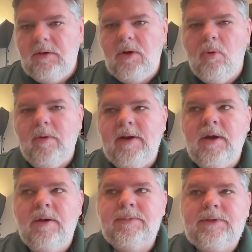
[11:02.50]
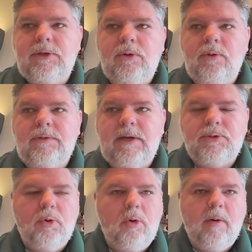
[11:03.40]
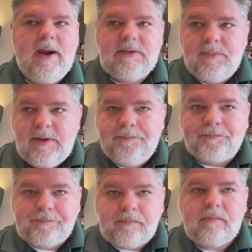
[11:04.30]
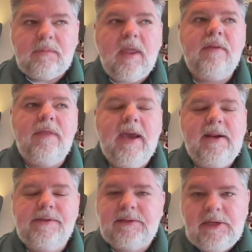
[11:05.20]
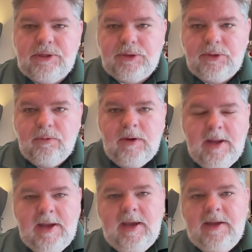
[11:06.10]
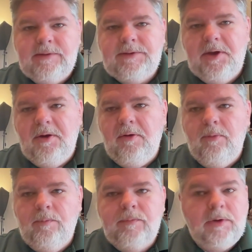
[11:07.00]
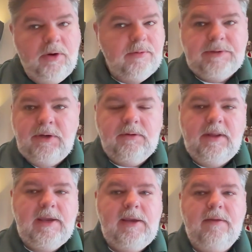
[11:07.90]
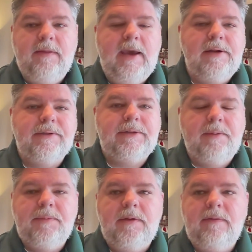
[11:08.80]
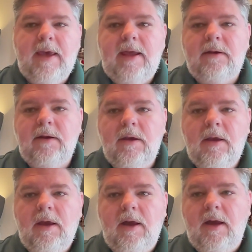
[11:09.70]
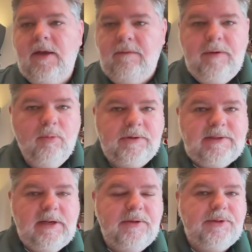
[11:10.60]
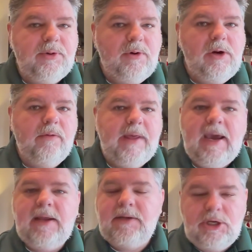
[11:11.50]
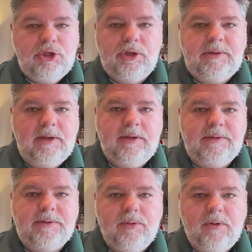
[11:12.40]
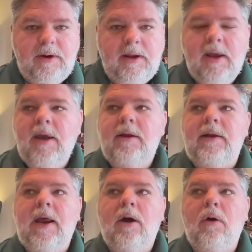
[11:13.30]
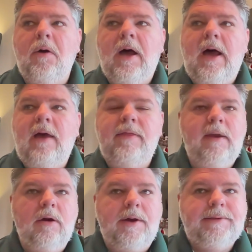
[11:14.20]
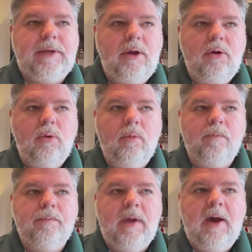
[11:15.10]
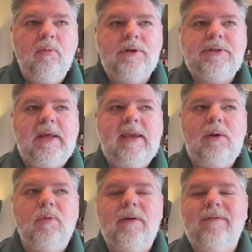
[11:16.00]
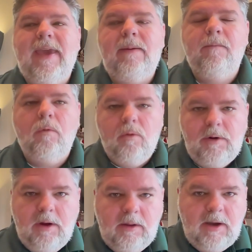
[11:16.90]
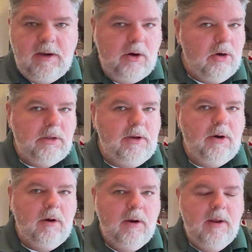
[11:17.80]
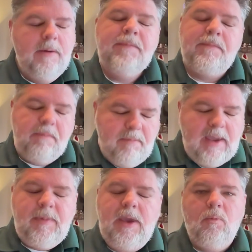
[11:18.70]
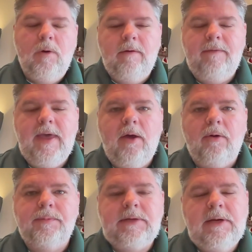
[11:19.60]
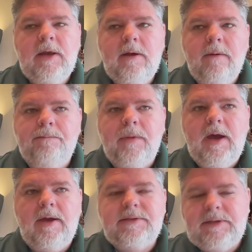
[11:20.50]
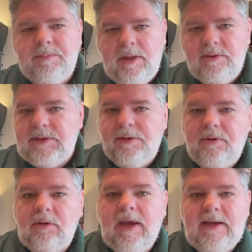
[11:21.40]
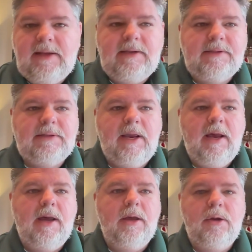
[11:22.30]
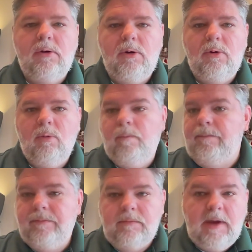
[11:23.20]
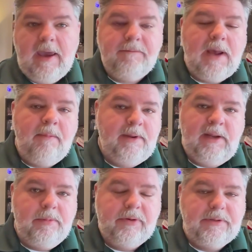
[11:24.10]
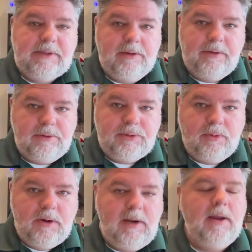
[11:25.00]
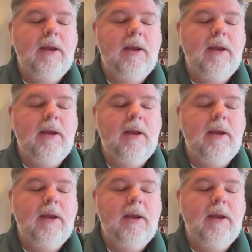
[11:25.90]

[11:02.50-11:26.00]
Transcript: you know, when it comes to sexual harassment, that is an issue. And so, you know, certainly that is something that if he wants to tell a story on that, he should tell his story. Now, I think also I wish that he would have came forward a lot earlier. Maybe it would have helped some of those other ladies who have not been able to tell their story.